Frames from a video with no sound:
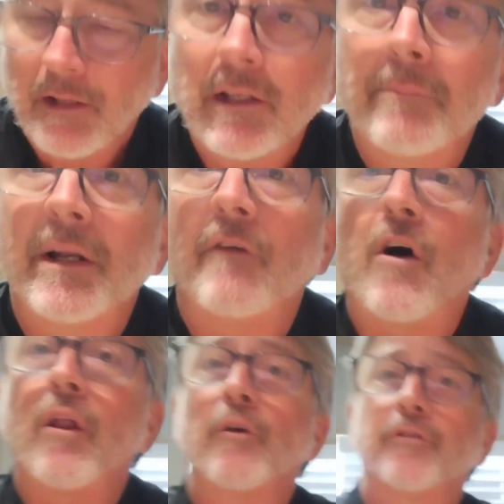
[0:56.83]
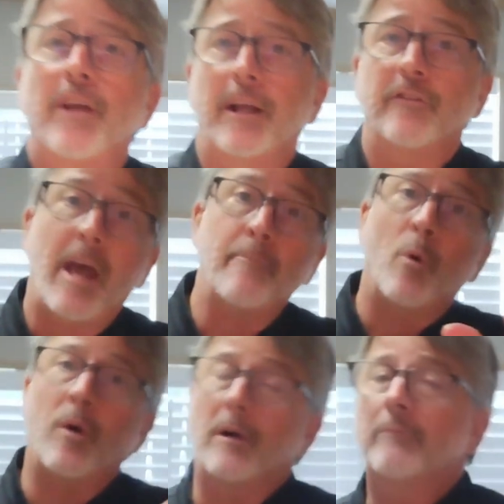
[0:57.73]
a little bit of all those things and
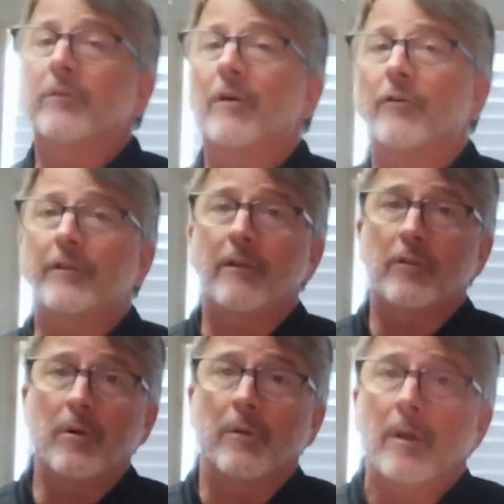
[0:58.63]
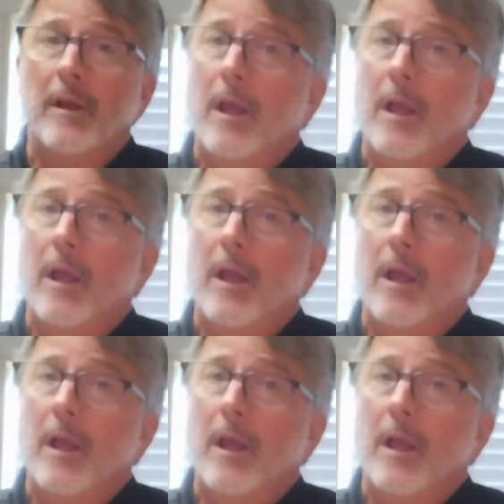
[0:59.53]
more. So stay tuned.